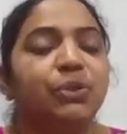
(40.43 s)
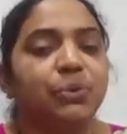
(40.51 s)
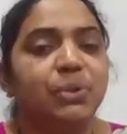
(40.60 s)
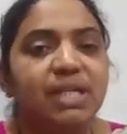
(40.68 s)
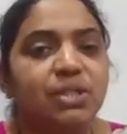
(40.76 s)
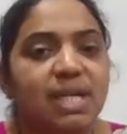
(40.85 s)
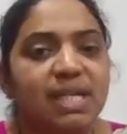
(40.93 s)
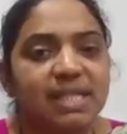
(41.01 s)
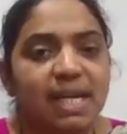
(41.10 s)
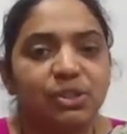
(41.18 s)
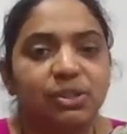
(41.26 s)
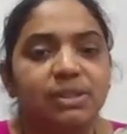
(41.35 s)
3
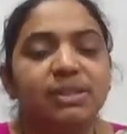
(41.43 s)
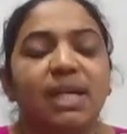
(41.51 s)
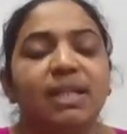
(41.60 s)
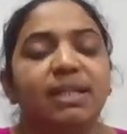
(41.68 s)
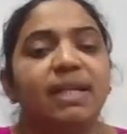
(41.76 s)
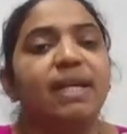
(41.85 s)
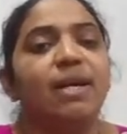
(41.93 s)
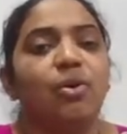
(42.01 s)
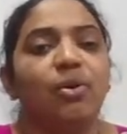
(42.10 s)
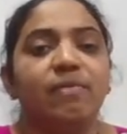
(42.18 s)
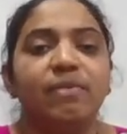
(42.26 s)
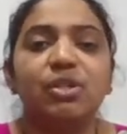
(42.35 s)
transactions are there
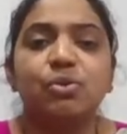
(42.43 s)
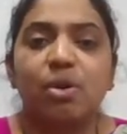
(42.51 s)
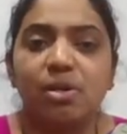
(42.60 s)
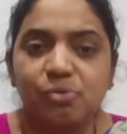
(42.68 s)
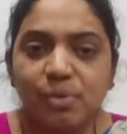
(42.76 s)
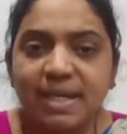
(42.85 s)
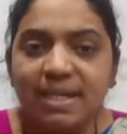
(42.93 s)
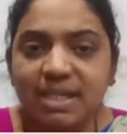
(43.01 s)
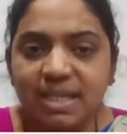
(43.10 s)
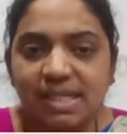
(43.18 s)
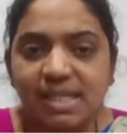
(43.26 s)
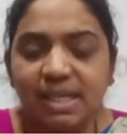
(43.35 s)
on which contra
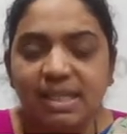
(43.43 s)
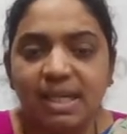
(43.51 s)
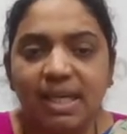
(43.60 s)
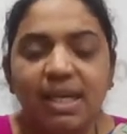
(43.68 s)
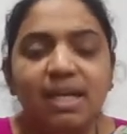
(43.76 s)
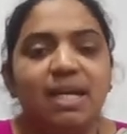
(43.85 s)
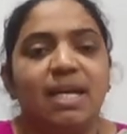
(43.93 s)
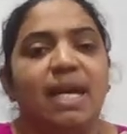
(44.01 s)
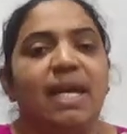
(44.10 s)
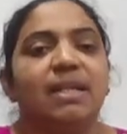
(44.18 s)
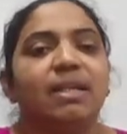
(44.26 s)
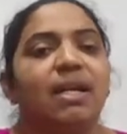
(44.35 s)
entries are there
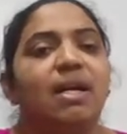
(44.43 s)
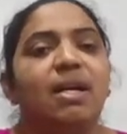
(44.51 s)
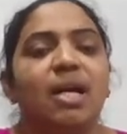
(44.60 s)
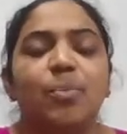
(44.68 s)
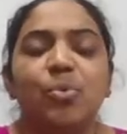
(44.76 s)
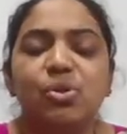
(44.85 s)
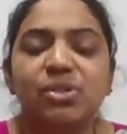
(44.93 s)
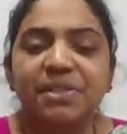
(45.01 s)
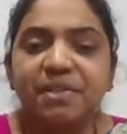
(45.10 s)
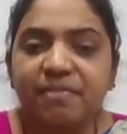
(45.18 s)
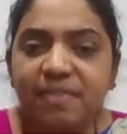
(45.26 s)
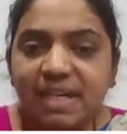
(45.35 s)
and their opposite
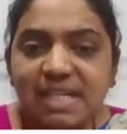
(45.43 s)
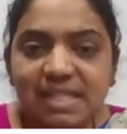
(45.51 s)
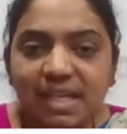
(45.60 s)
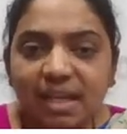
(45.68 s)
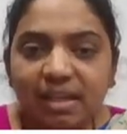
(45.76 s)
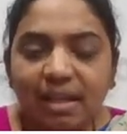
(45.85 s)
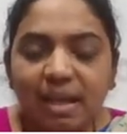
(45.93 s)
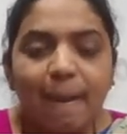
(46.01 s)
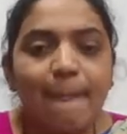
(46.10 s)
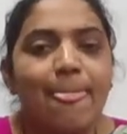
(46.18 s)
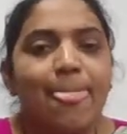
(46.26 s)
effects are there.